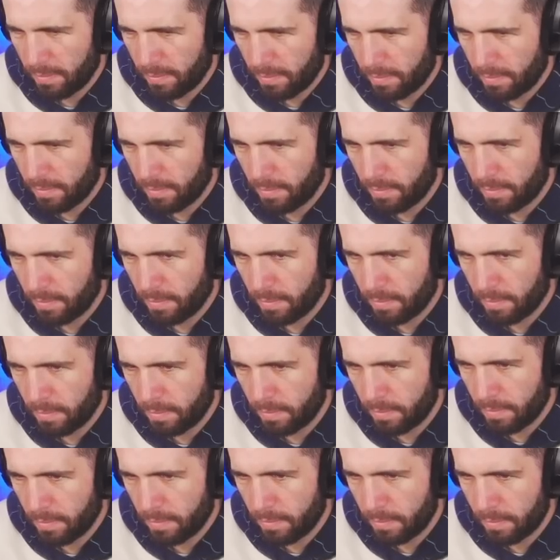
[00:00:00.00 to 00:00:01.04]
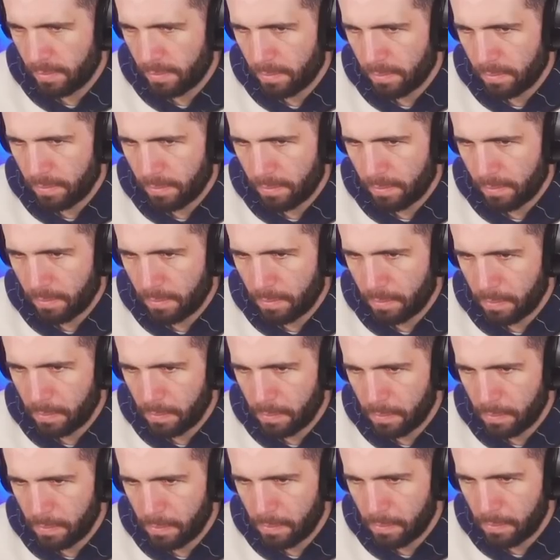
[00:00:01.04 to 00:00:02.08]

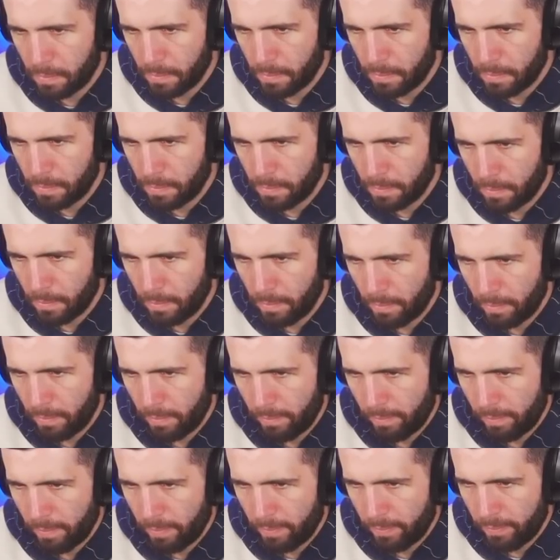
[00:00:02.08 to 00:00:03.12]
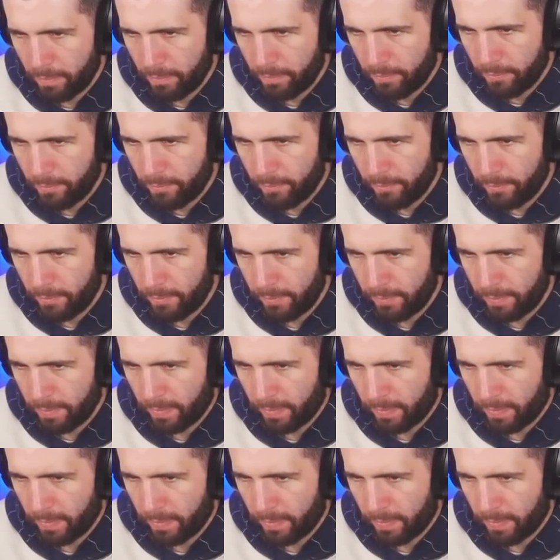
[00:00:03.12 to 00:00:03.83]
No one is speaking in this clip.